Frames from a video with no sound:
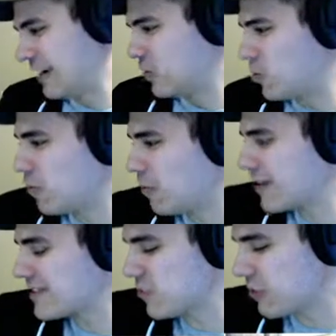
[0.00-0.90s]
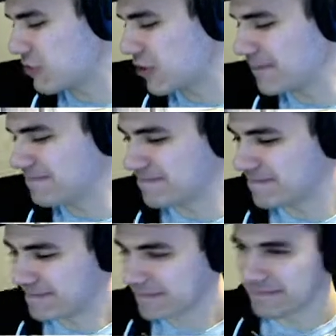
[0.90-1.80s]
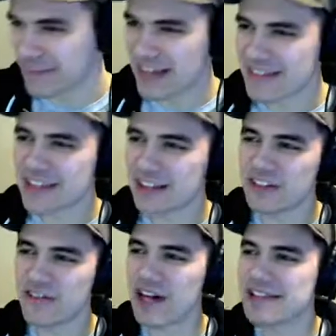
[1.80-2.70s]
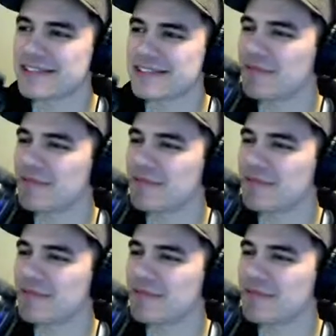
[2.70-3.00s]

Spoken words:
Google Pixel 3. Solid device.